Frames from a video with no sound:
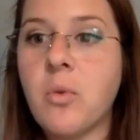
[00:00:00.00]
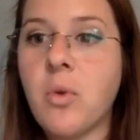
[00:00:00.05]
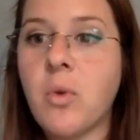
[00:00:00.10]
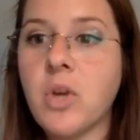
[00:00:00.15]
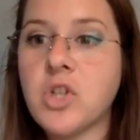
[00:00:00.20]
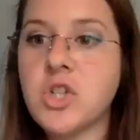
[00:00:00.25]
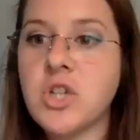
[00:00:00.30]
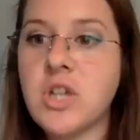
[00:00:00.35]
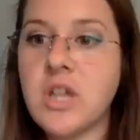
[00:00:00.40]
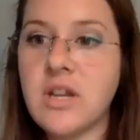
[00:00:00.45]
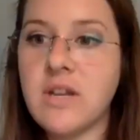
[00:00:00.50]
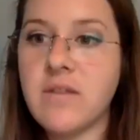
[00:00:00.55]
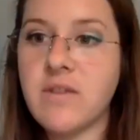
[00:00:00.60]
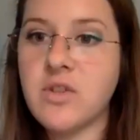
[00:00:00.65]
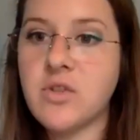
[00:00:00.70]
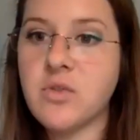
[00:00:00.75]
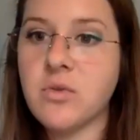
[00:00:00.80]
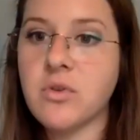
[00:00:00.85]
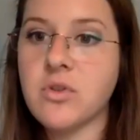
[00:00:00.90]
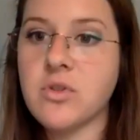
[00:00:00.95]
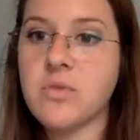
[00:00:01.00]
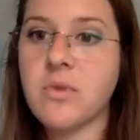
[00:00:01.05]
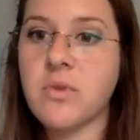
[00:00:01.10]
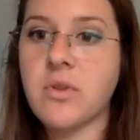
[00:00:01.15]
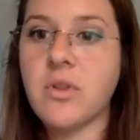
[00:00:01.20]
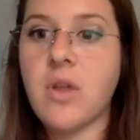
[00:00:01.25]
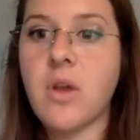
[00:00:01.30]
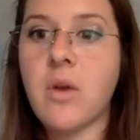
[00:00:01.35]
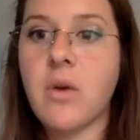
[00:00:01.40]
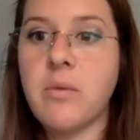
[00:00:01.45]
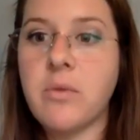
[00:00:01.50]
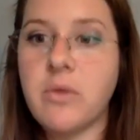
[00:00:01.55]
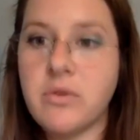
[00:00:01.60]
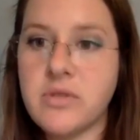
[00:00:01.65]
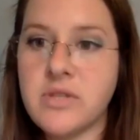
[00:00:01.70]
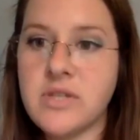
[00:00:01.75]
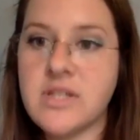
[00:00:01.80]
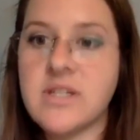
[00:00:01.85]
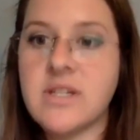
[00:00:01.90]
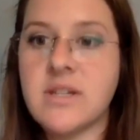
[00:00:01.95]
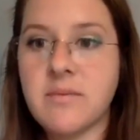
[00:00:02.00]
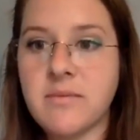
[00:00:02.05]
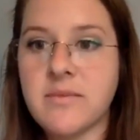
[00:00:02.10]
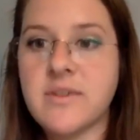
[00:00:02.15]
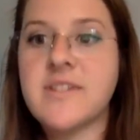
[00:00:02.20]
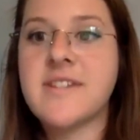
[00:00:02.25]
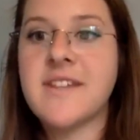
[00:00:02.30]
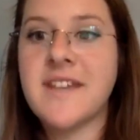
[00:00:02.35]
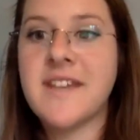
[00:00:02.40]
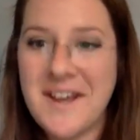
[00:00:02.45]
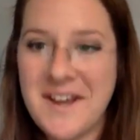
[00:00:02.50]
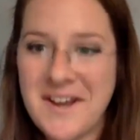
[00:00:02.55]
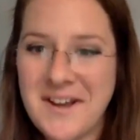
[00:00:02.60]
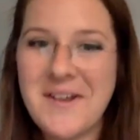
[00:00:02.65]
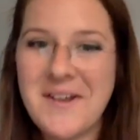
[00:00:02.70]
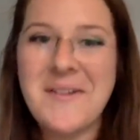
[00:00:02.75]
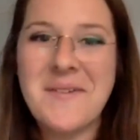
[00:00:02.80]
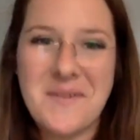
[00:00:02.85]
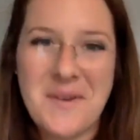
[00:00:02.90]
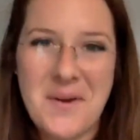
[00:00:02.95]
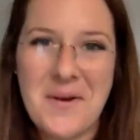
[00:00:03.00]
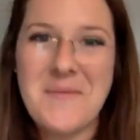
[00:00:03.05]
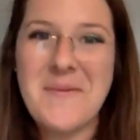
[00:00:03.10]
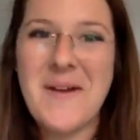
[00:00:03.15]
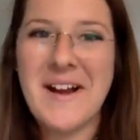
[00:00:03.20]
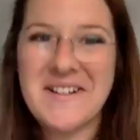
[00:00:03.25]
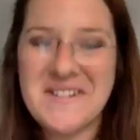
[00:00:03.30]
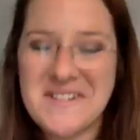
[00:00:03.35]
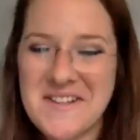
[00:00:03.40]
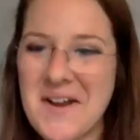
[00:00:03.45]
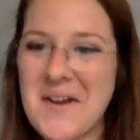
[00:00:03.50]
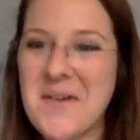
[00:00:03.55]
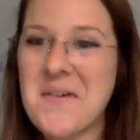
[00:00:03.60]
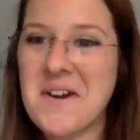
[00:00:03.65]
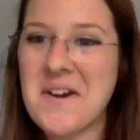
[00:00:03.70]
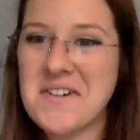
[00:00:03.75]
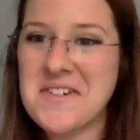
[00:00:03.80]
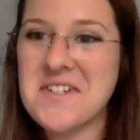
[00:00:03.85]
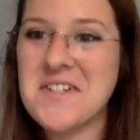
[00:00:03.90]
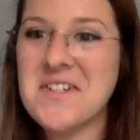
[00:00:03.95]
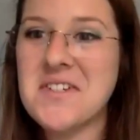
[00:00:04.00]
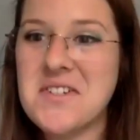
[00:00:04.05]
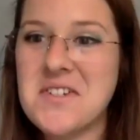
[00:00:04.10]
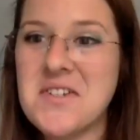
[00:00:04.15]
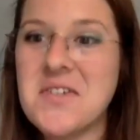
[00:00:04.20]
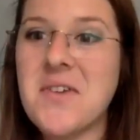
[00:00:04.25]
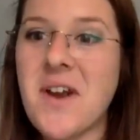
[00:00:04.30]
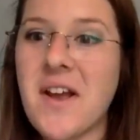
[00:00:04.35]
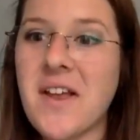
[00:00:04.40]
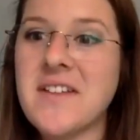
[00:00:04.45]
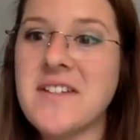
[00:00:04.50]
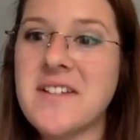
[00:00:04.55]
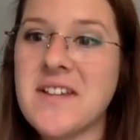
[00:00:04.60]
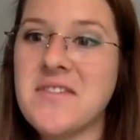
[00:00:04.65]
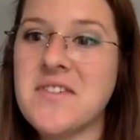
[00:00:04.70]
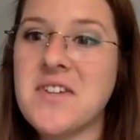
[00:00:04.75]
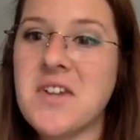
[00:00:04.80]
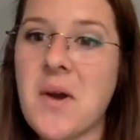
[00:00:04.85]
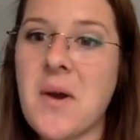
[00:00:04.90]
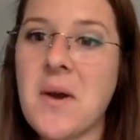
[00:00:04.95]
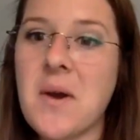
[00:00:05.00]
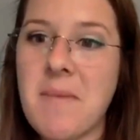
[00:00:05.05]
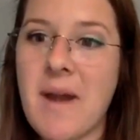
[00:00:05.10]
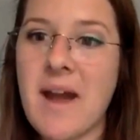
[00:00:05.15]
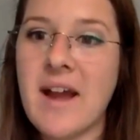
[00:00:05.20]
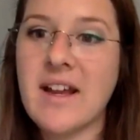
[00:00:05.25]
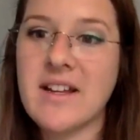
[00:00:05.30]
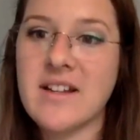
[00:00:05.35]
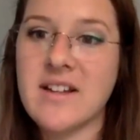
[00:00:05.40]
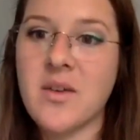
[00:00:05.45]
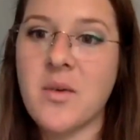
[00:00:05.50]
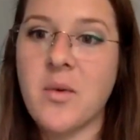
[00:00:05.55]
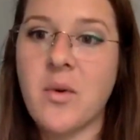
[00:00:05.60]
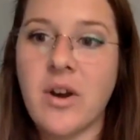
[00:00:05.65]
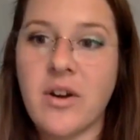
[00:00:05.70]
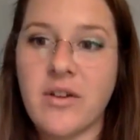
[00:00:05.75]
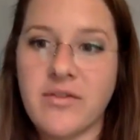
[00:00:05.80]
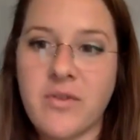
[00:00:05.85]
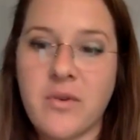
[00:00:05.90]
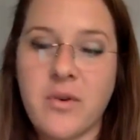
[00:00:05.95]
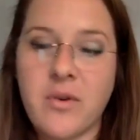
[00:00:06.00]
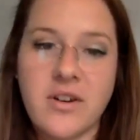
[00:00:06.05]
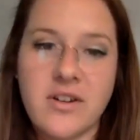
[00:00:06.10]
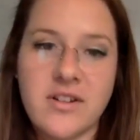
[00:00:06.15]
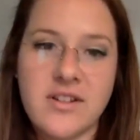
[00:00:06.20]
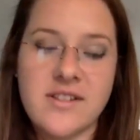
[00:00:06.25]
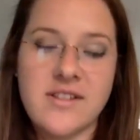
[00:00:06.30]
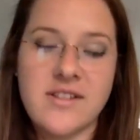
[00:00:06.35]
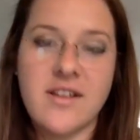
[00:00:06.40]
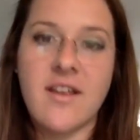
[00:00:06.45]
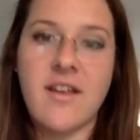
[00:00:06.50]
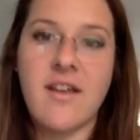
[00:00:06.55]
what should individuals with low immune systems, going back to that question, do relative to going back into the workforce?